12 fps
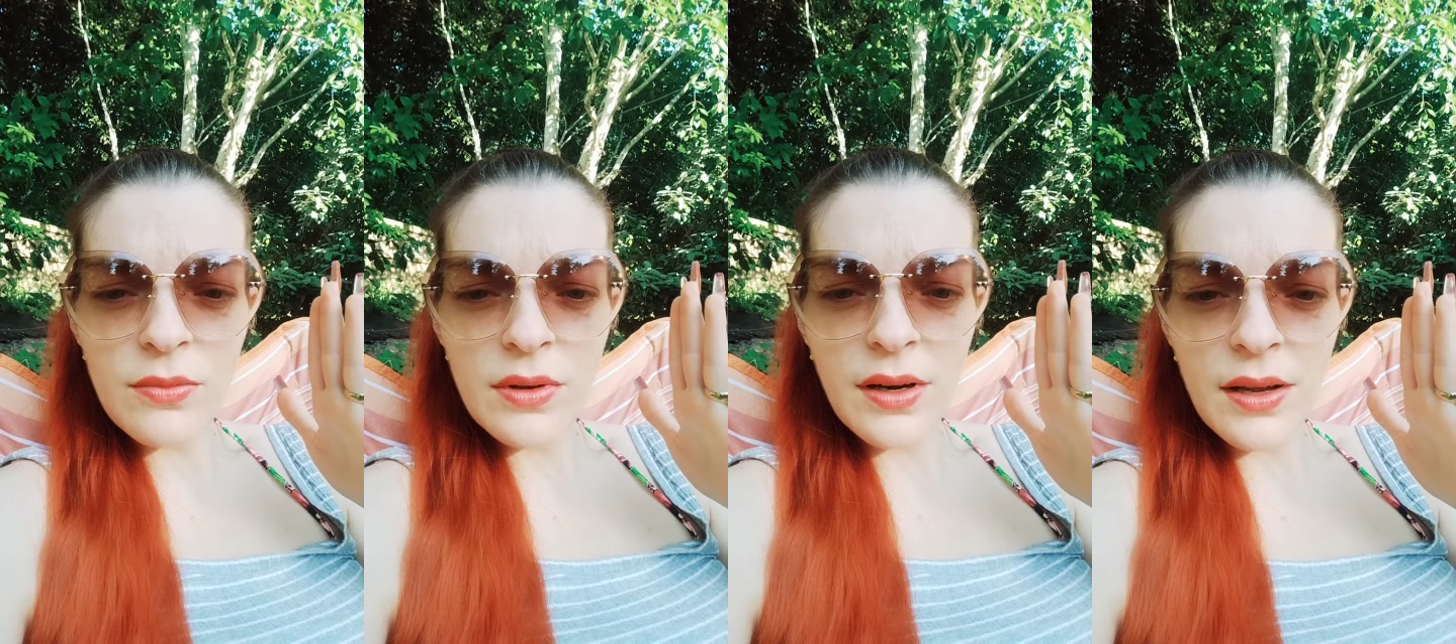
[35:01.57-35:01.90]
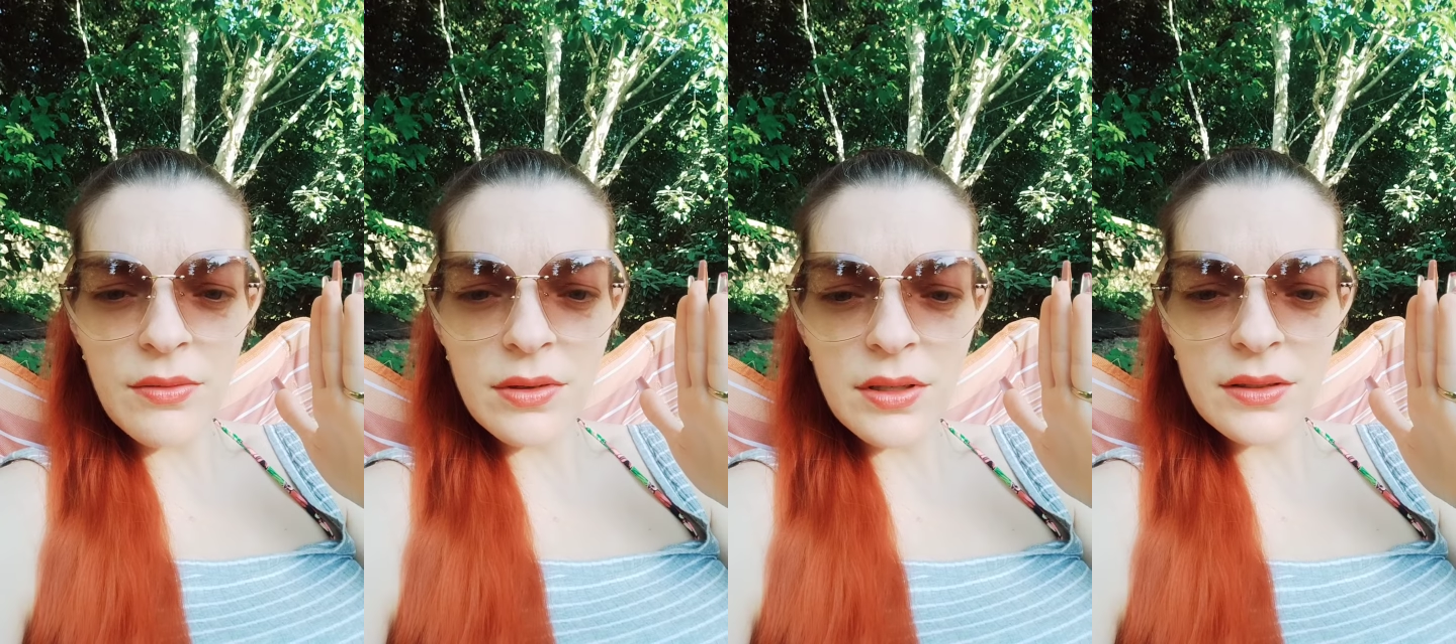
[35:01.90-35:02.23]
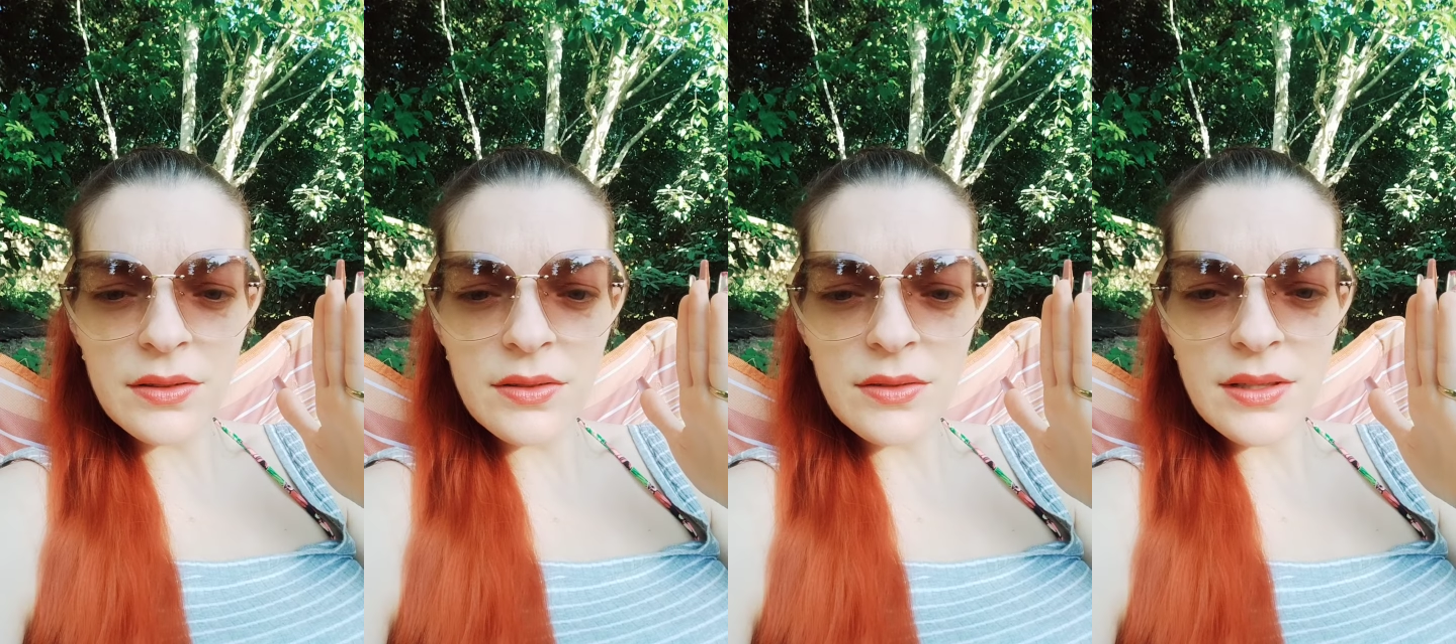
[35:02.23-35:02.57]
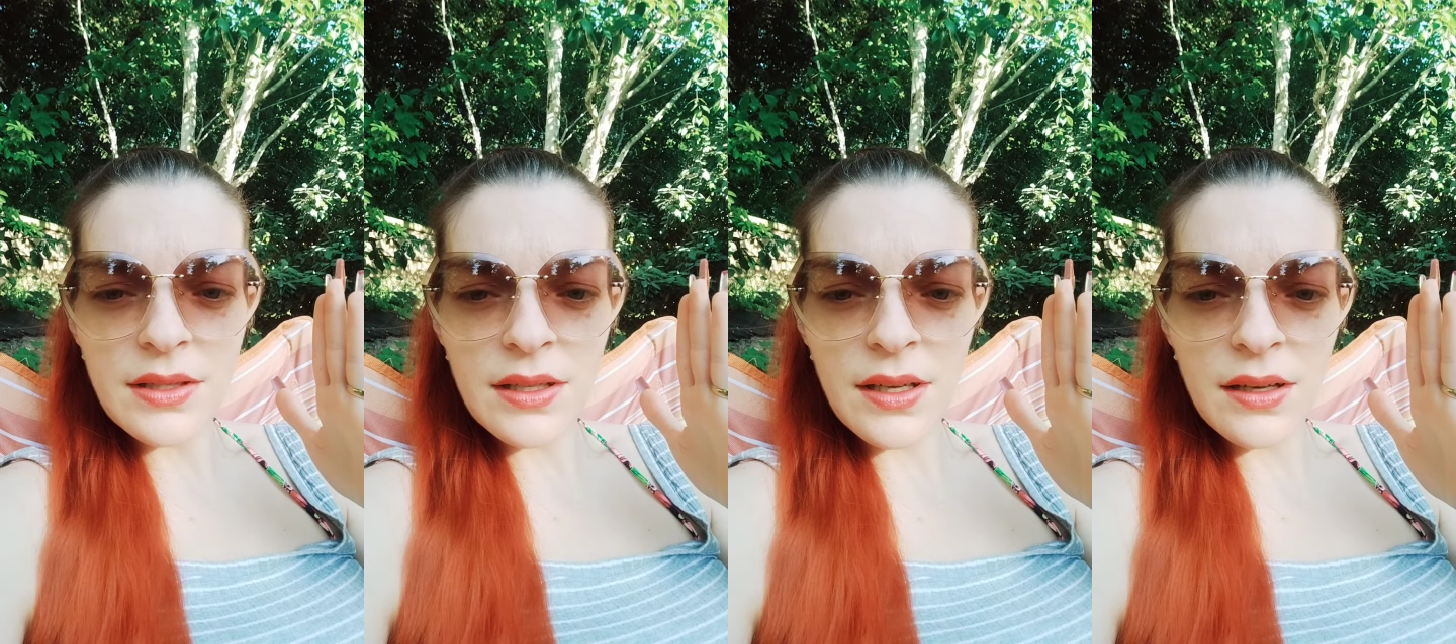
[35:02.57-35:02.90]
what I wanted to
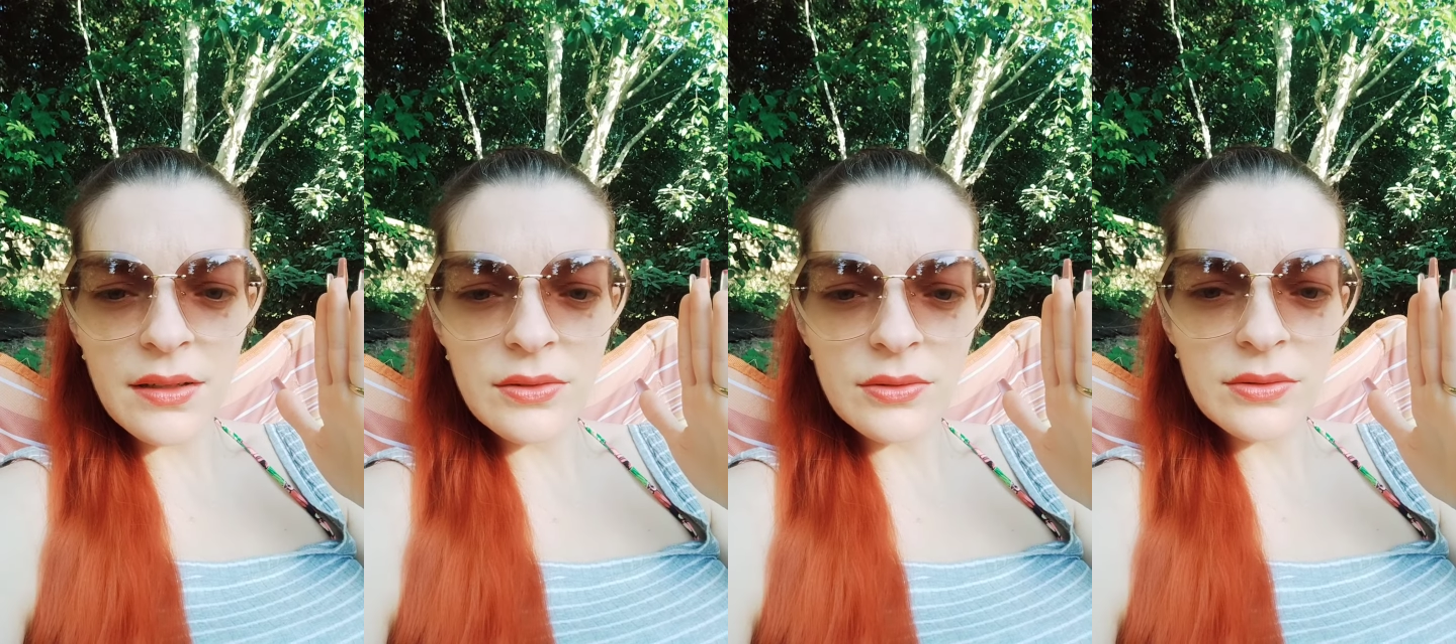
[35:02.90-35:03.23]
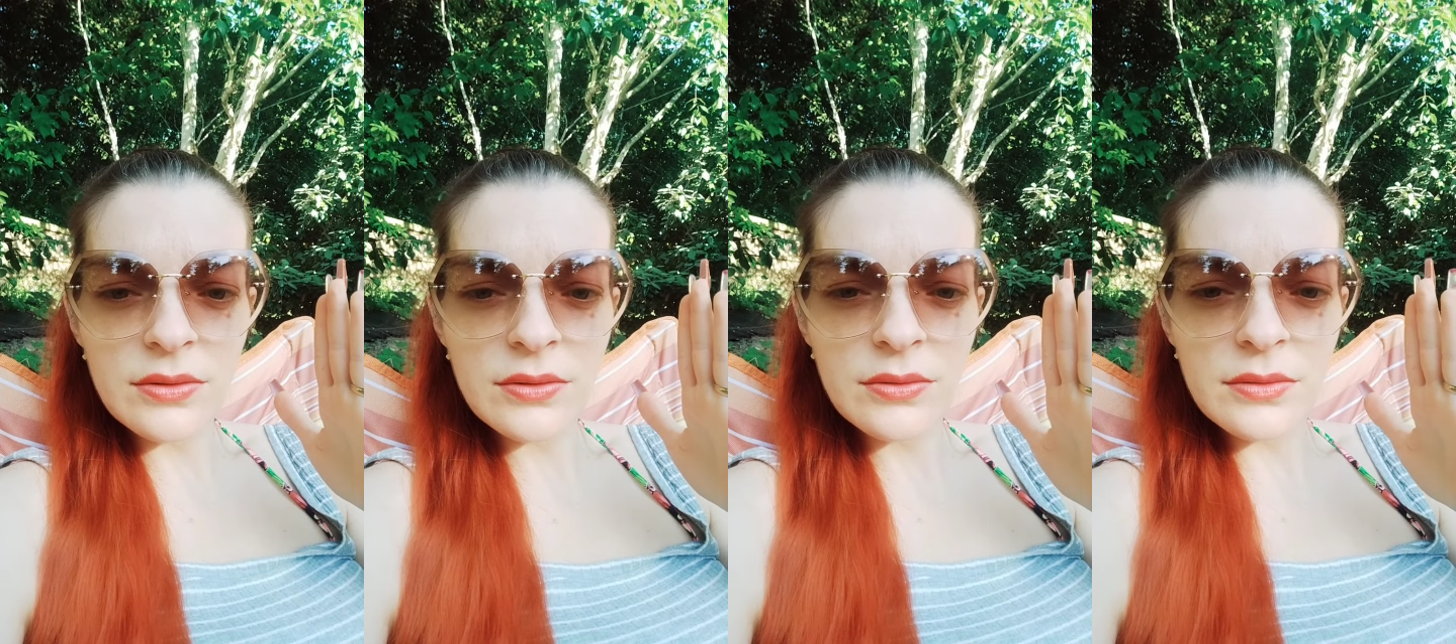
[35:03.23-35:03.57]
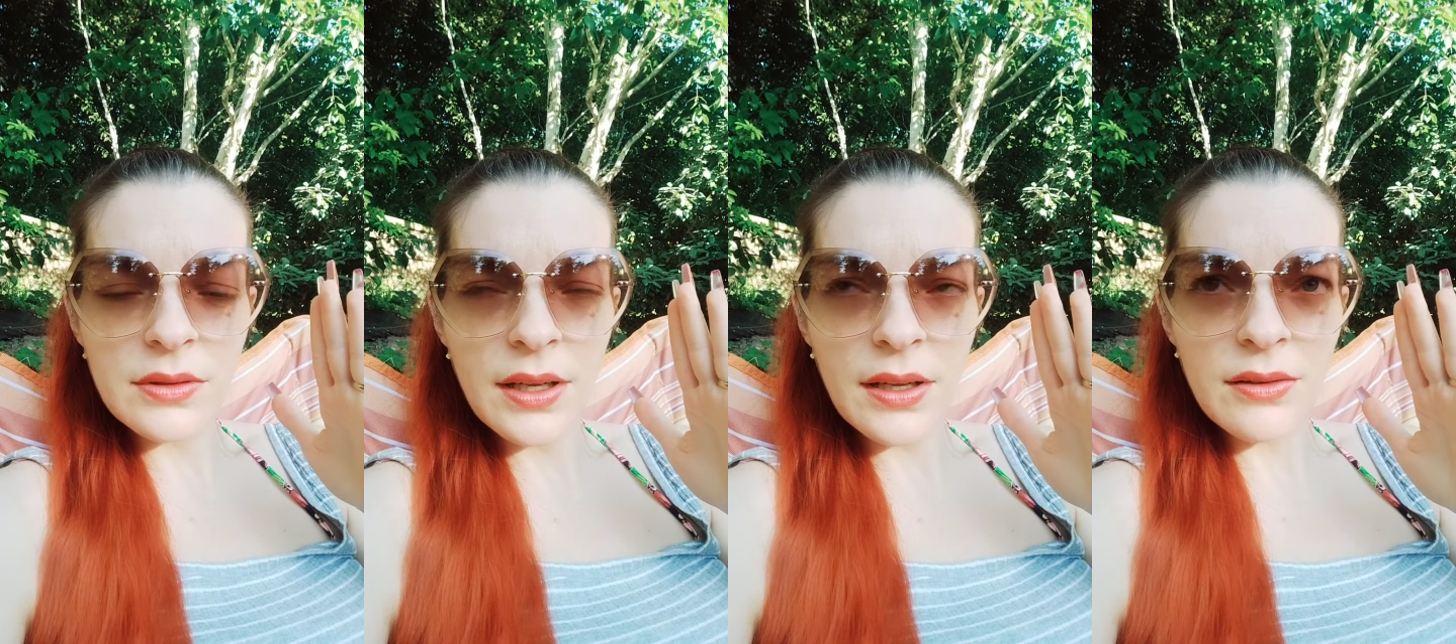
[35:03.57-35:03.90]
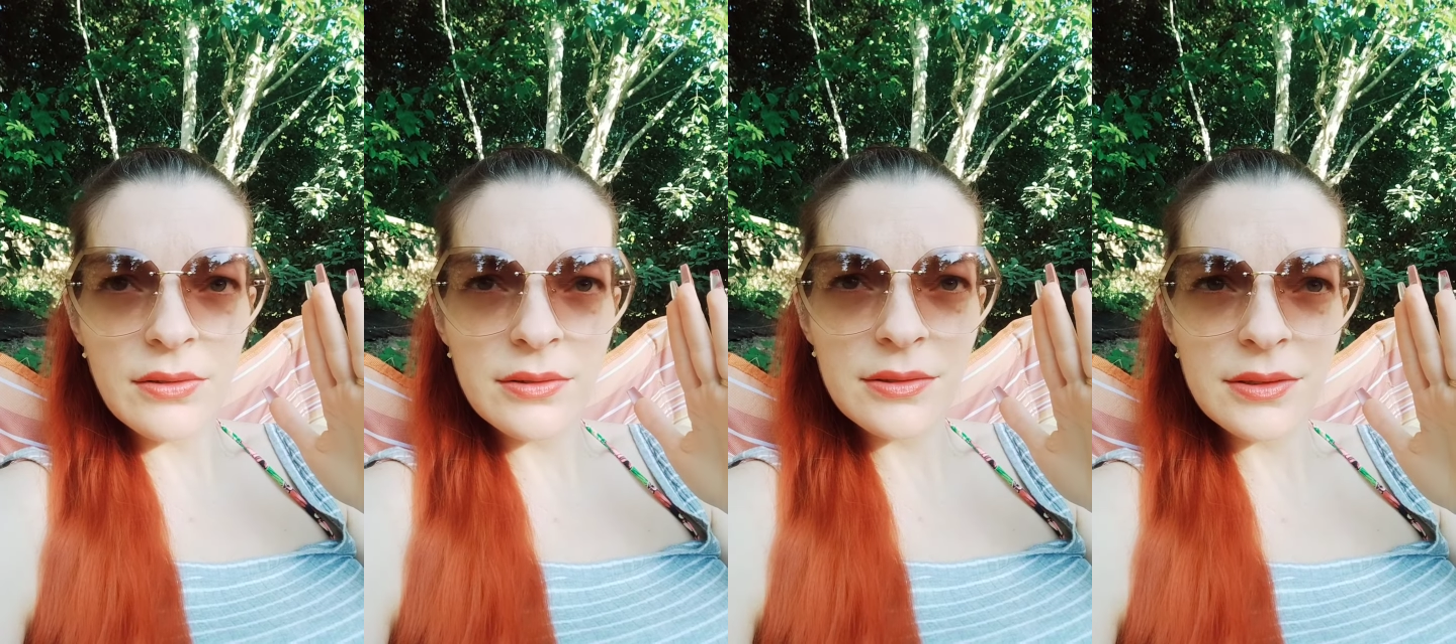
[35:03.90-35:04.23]
say I don't know now